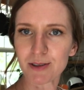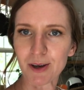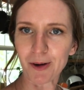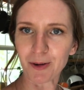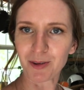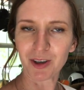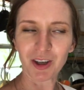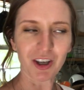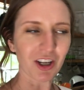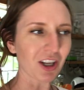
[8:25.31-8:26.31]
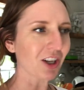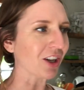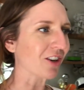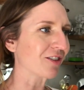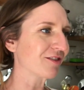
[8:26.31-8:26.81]
So, you
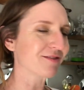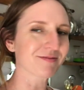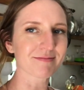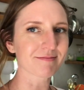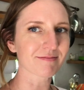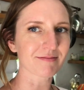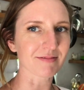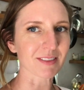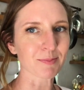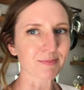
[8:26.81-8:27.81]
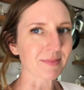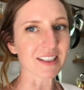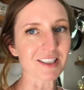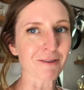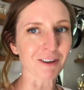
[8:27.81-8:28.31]
know,
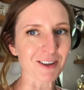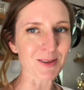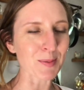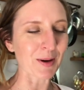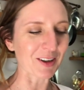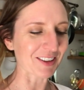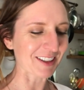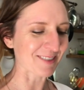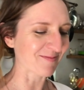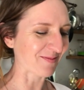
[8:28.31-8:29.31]
it differs apparently.